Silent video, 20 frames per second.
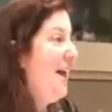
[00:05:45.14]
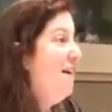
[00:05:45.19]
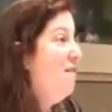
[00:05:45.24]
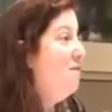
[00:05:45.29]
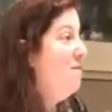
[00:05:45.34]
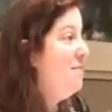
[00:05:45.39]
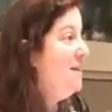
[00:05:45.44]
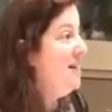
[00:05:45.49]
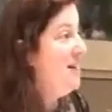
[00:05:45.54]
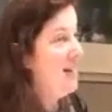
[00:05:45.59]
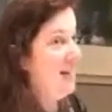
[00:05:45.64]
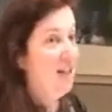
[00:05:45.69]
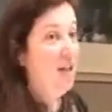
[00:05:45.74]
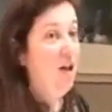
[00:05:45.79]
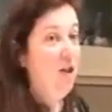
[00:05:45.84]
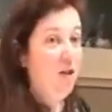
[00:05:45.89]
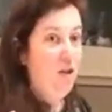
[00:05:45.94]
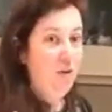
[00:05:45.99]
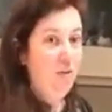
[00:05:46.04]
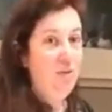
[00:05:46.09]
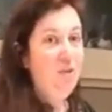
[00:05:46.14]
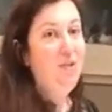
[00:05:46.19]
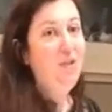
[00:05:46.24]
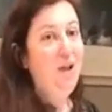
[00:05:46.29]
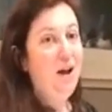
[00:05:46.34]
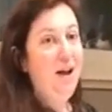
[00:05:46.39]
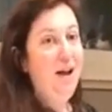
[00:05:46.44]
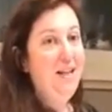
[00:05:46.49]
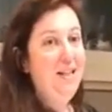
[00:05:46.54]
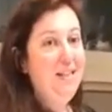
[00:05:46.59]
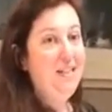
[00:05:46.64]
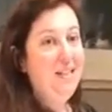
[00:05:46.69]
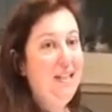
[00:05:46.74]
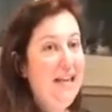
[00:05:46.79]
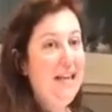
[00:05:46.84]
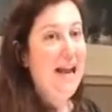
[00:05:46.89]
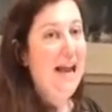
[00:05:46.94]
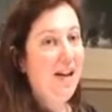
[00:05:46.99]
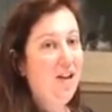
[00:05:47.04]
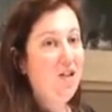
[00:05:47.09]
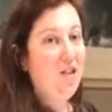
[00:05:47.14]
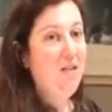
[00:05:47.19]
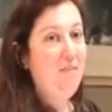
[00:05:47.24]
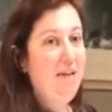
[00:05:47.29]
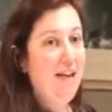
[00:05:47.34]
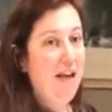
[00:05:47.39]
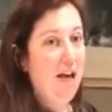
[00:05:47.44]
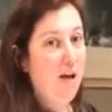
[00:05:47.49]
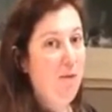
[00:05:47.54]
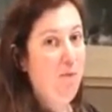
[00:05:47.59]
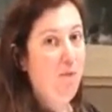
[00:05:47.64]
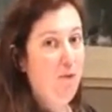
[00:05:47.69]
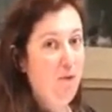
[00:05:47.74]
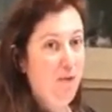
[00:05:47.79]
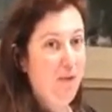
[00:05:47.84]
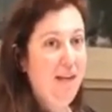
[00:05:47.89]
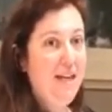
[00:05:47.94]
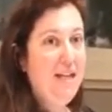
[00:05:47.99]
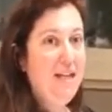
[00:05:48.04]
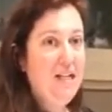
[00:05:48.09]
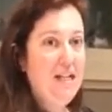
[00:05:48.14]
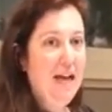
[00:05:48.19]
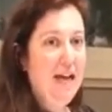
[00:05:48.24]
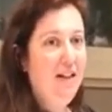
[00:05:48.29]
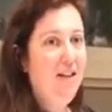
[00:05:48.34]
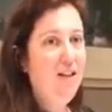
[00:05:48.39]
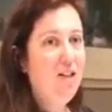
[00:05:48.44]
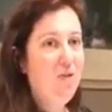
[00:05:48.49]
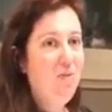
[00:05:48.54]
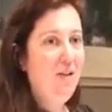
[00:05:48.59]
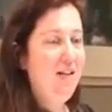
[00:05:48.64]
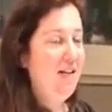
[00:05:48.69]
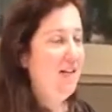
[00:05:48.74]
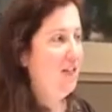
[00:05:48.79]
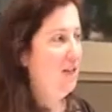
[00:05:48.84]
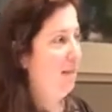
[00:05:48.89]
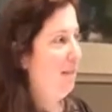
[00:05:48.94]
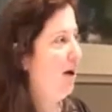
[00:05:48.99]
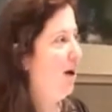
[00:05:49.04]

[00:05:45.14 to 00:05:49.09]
have meaning. Those signs can actually be helpful. They can tell us we need to